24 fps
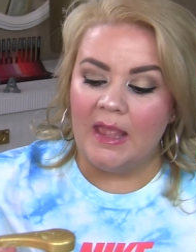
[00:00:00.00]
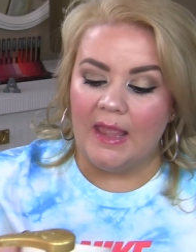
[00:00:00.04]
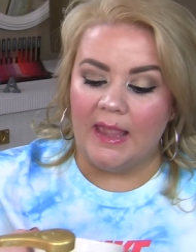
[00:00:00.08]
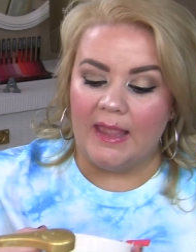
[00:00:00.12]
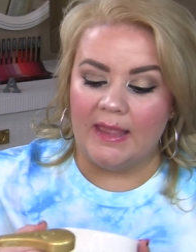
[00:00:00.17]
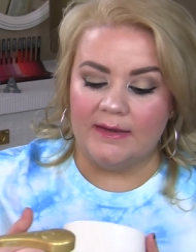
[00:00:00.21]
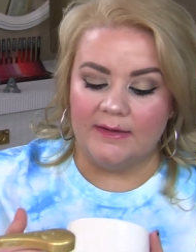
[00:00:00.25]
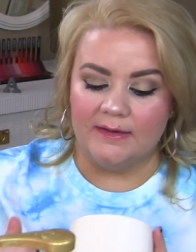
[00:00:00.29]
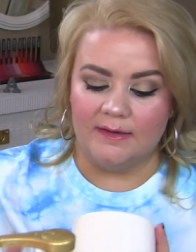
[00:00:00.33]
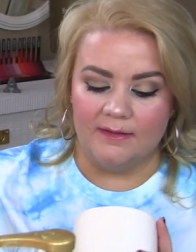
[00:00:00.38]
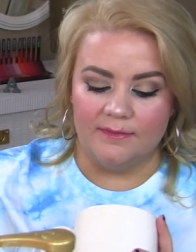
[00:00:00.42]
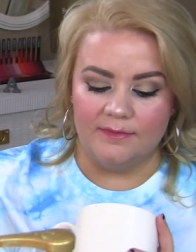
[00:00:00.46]

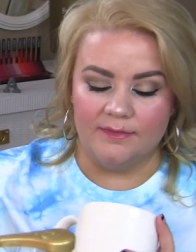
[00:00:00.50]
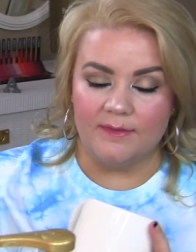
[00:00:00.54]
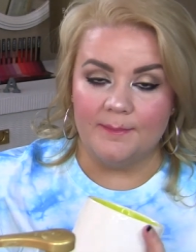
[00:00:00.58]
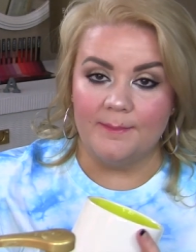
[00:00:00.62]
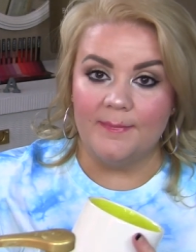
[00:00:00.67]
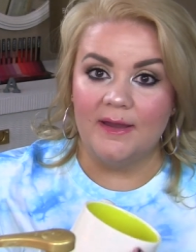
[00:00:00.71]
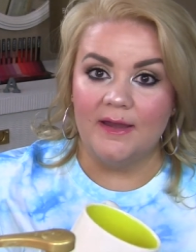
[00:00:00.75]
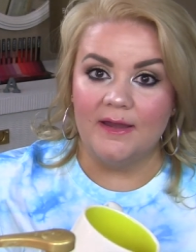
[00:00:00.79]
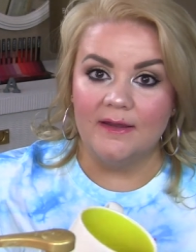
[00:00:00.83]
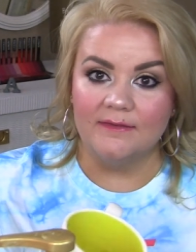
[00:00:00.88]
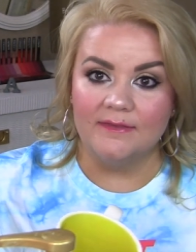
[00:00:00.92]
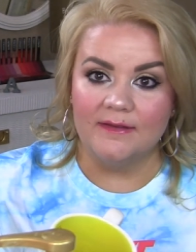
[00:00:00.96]
And the
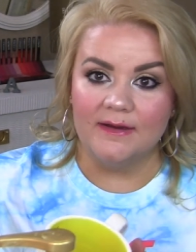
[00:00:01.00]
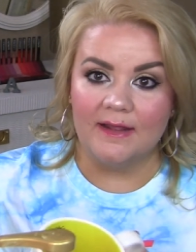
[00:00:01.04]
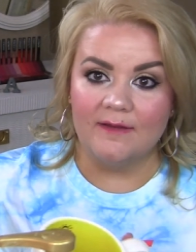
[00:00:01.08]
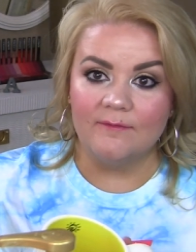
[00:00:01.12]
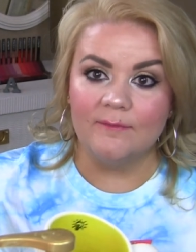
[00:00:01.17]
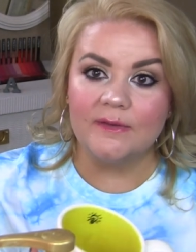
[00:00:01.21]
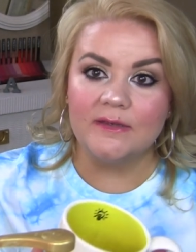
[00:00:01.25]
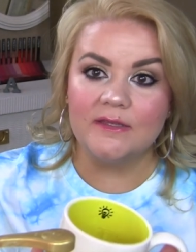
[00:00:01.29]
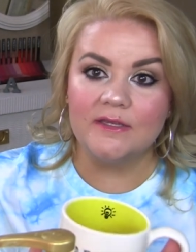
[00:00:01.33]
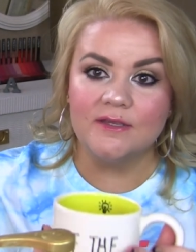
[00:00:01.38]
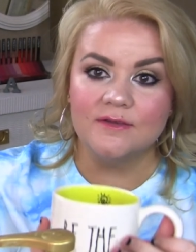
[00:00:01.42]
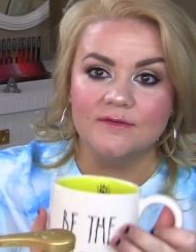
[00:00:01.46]
mug that
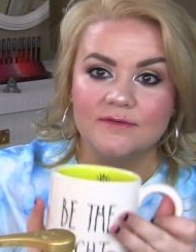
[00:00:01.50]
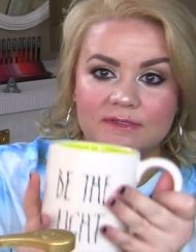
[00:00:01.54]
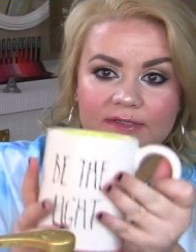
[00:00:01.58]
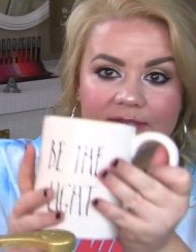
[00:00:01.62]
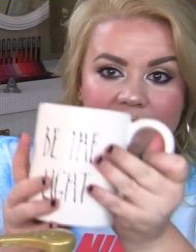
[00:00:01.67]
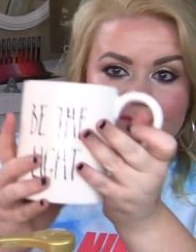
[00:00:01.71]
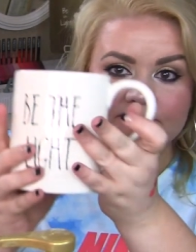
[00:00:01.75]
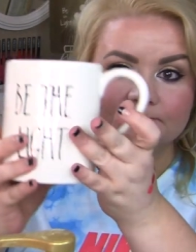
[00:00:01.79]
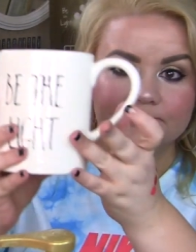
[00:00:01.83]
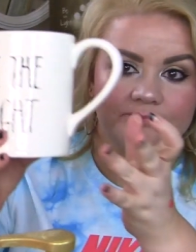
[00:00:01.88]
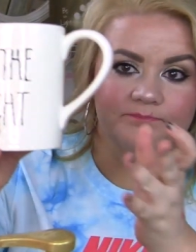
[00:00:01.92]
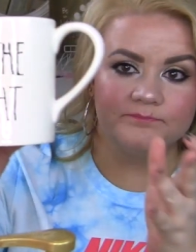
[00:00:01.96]
I've been
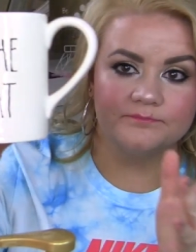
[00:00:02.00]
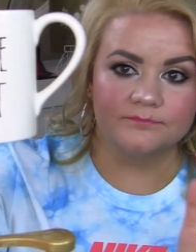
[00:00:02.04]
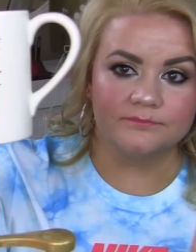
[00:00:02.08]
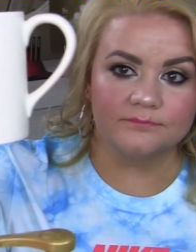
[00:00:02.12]
using,